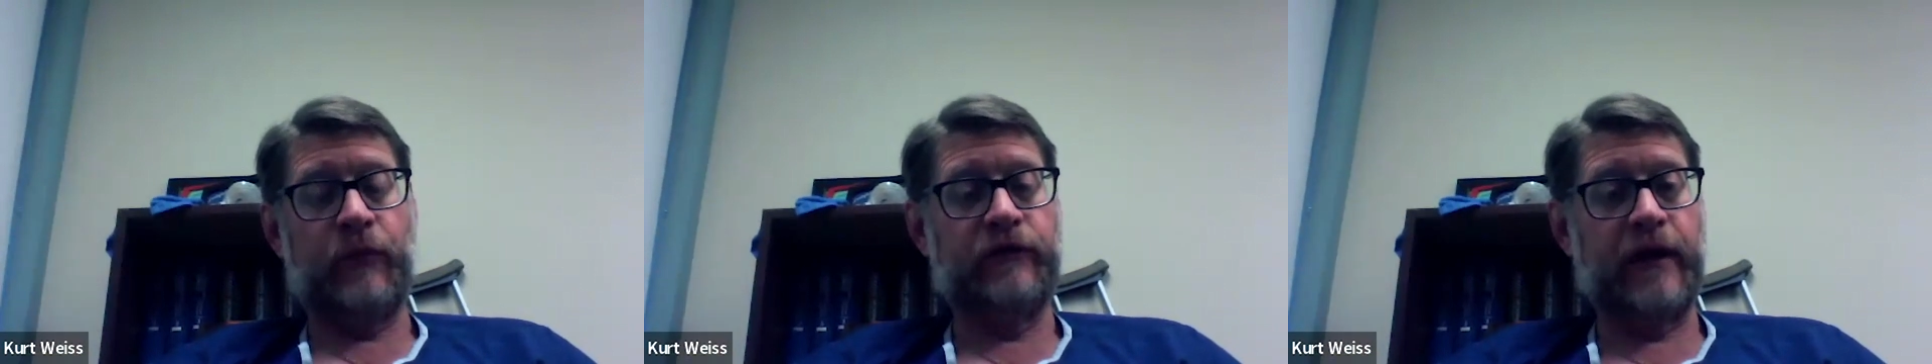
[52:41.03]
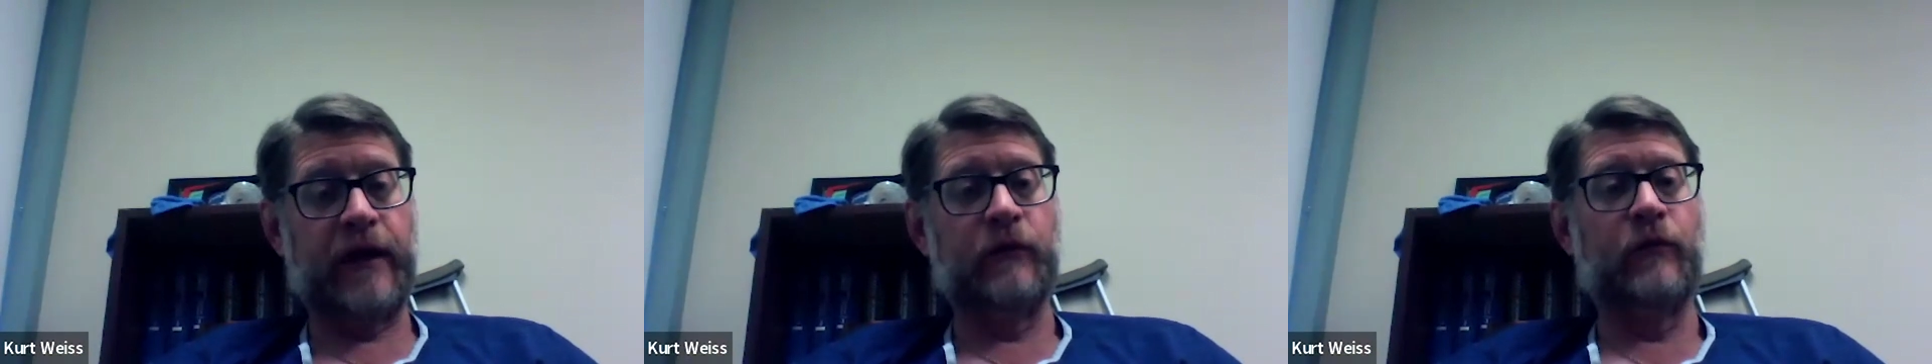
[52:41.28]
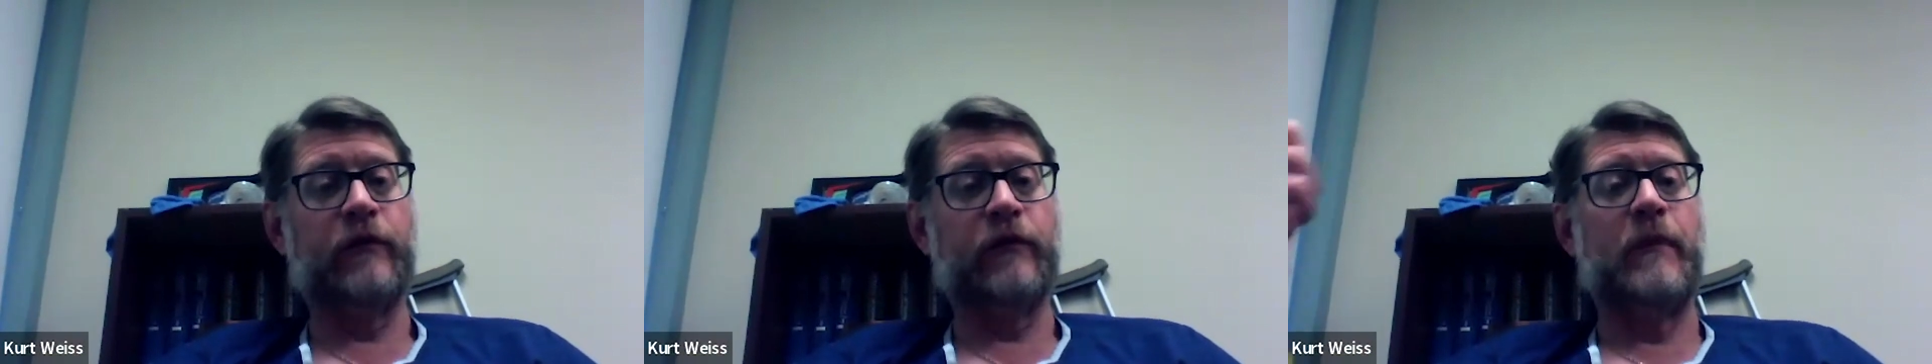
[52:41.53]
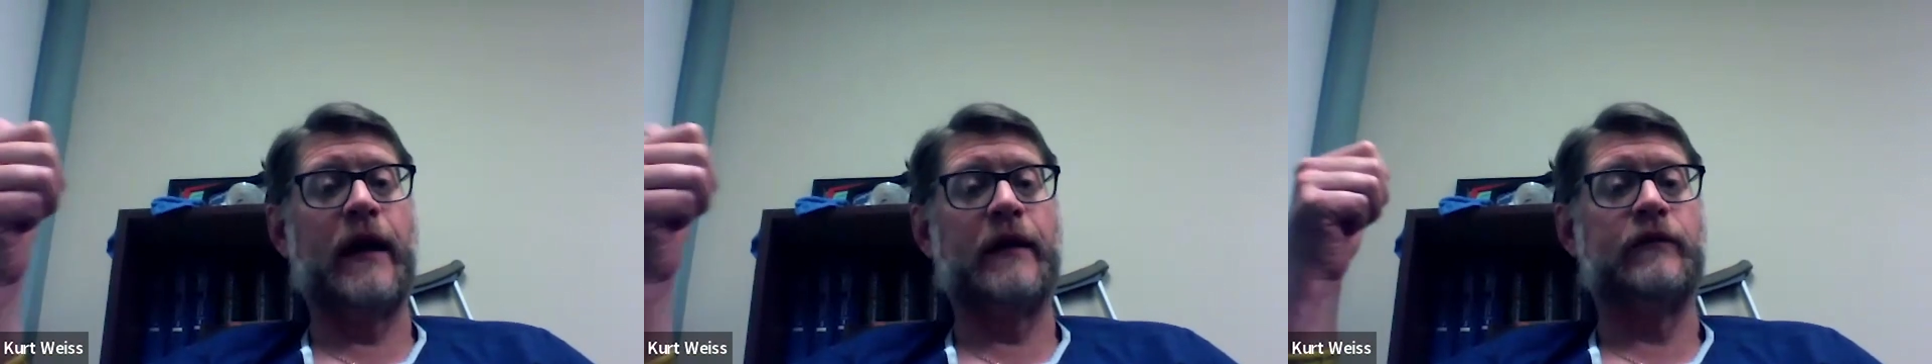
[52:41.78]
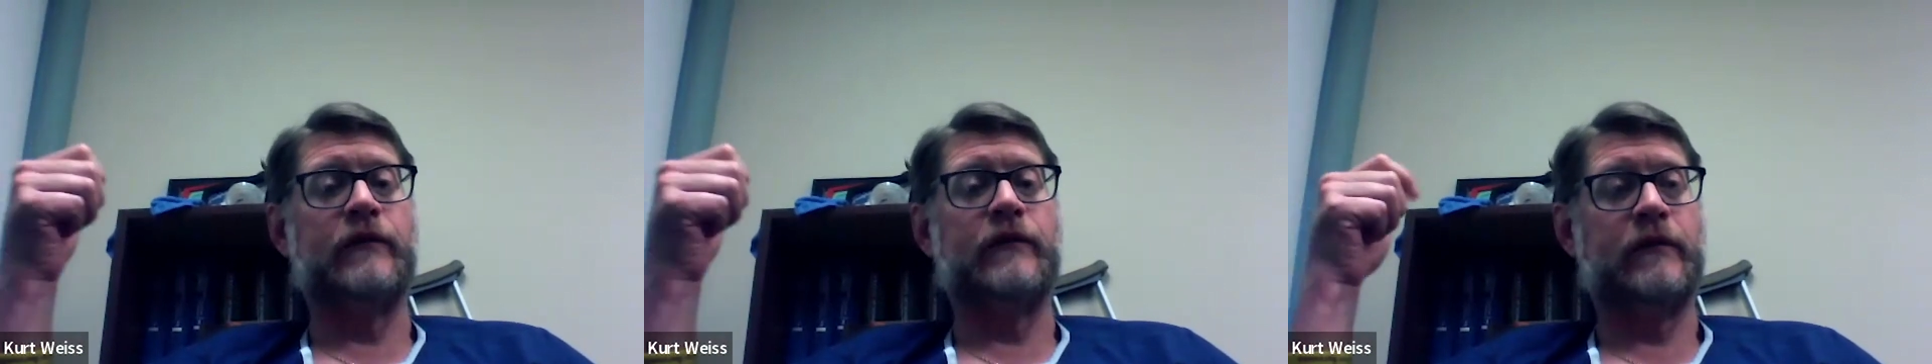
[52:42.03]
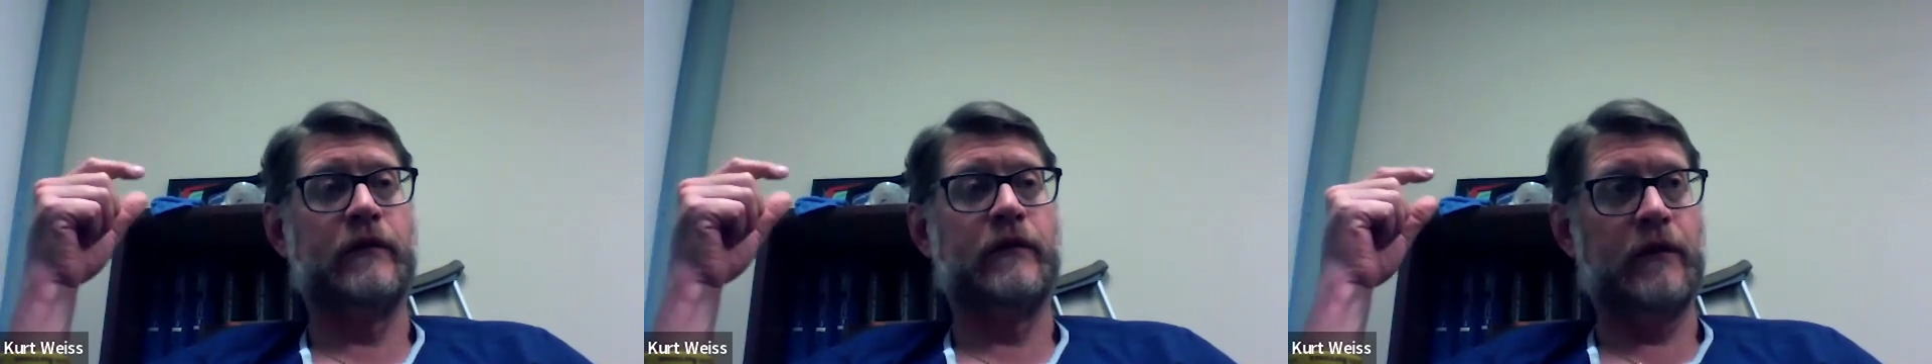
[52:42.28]
Presented with
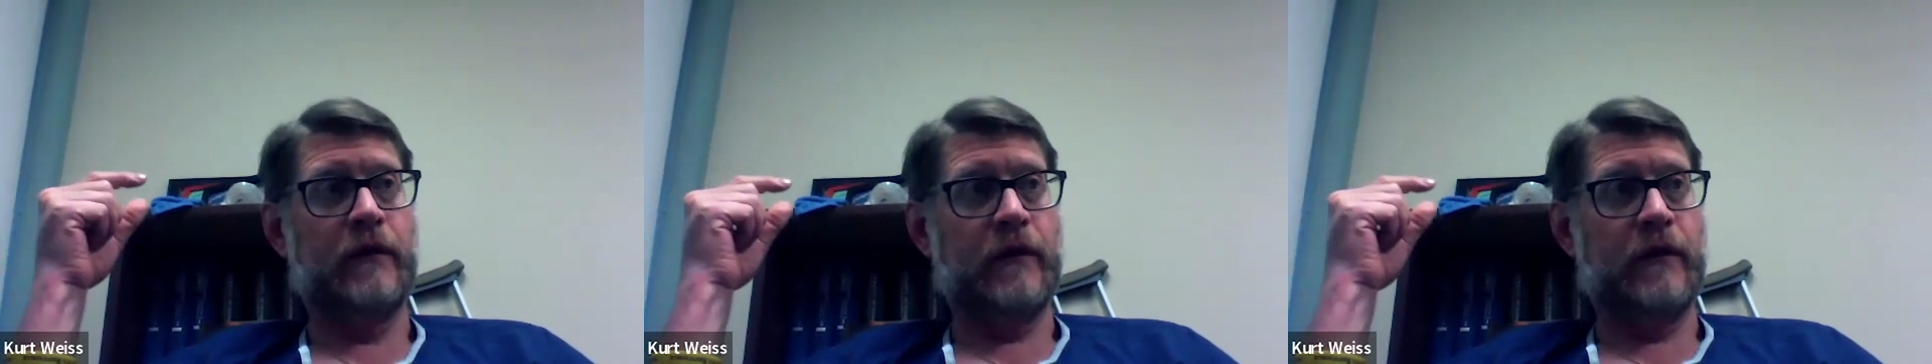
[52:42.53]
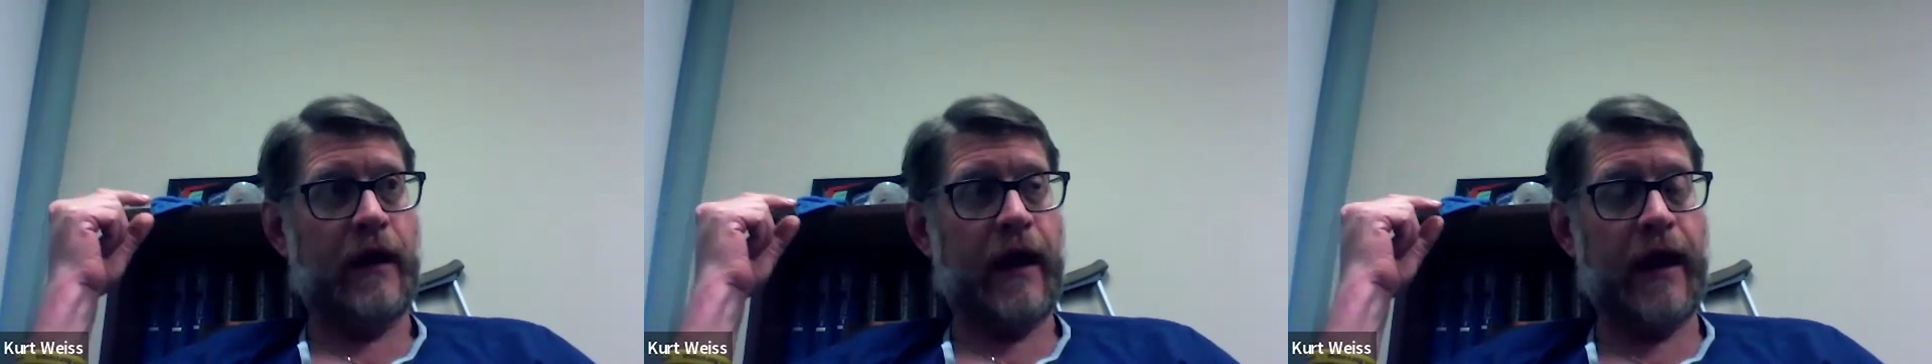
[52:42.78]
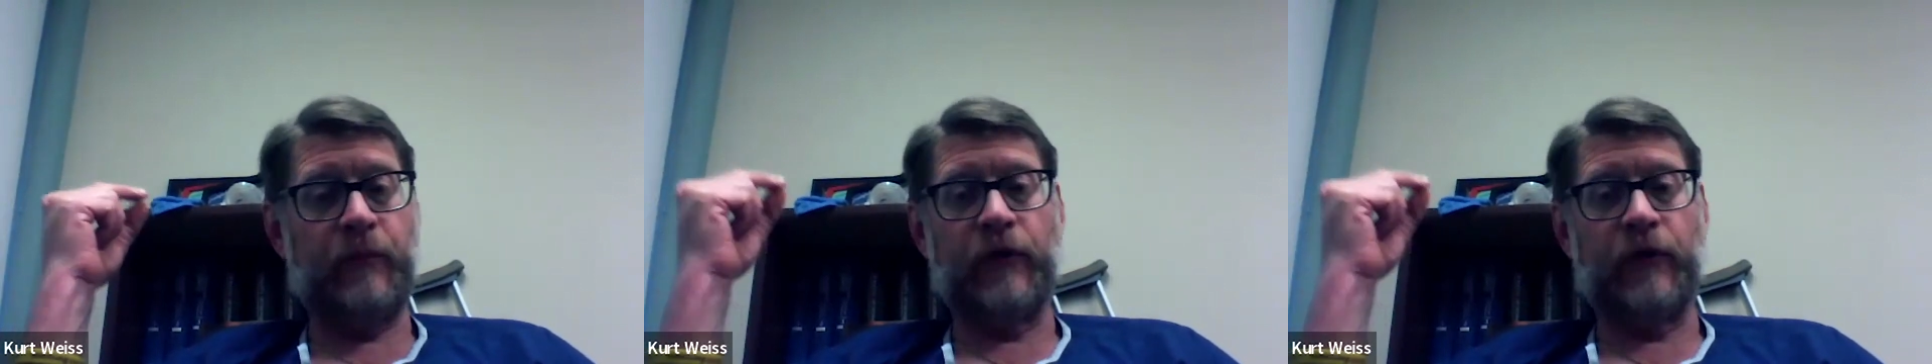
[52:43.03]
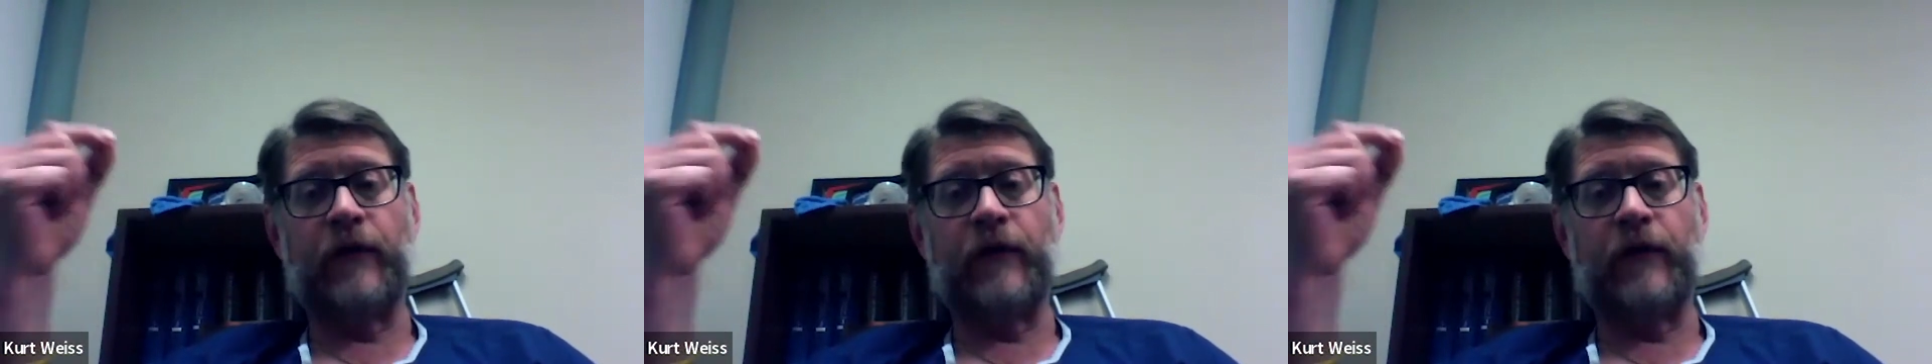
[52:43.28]
Mets, had